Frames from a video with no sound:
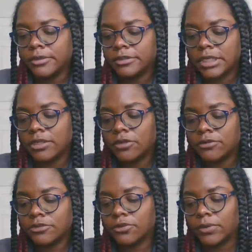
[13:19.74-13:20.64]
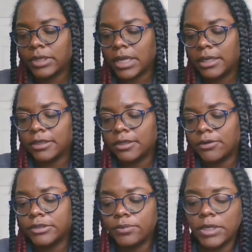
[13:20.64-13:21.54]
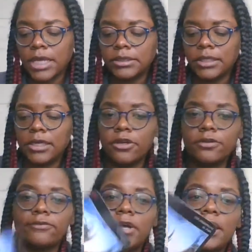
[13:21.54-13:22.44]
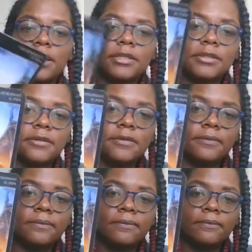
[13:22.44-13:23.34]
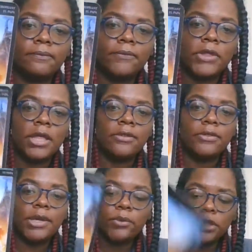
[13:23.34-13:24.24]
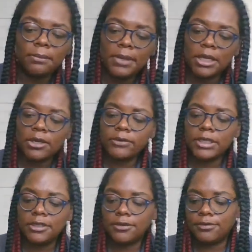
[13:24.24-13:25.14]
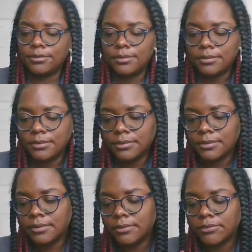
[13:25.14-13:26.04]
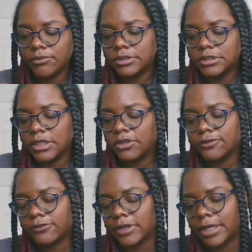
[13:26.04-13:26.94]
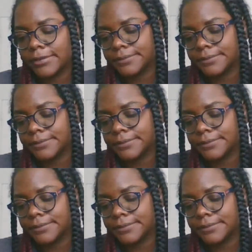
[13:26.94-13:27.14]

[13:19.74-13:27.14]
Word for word: Take your story how it go. Because we got the Hierophant. They want to marry you. What's the Hierophant?